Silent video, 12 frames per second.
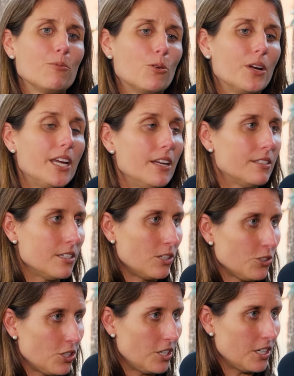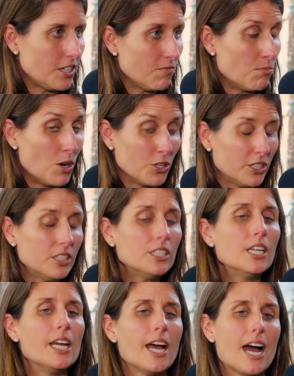well, here's an alternative model.
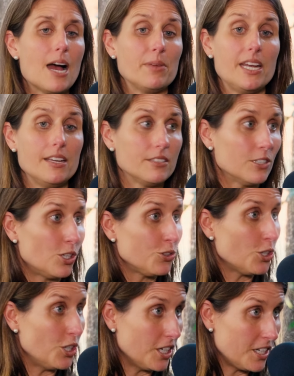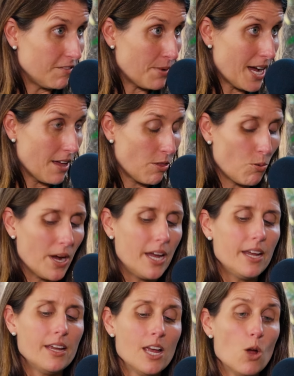Here's an alternative
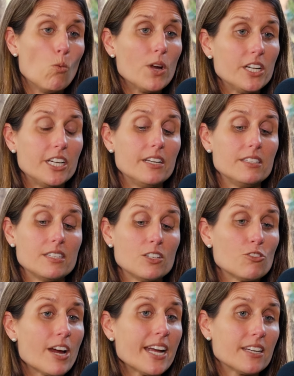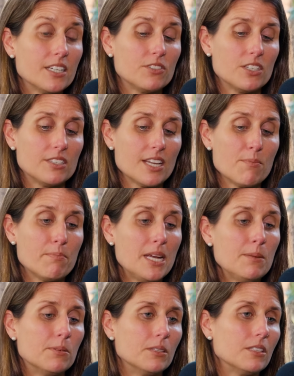pathway, which is attractive to some
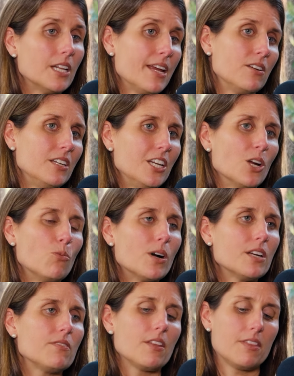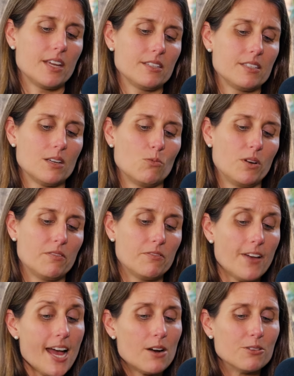people. And, one of the things that we've
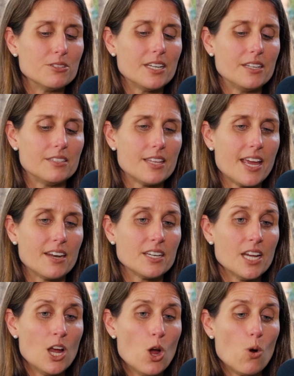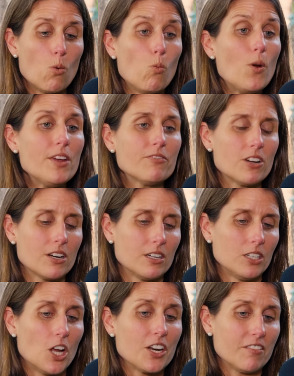found is that we've got a
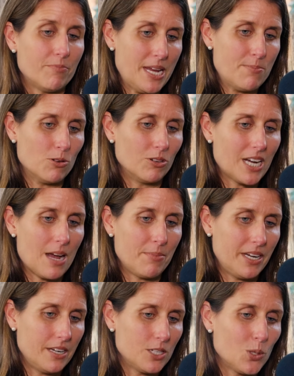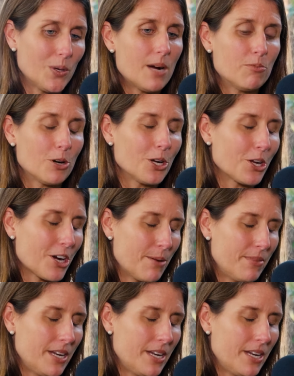lot of people coming into our program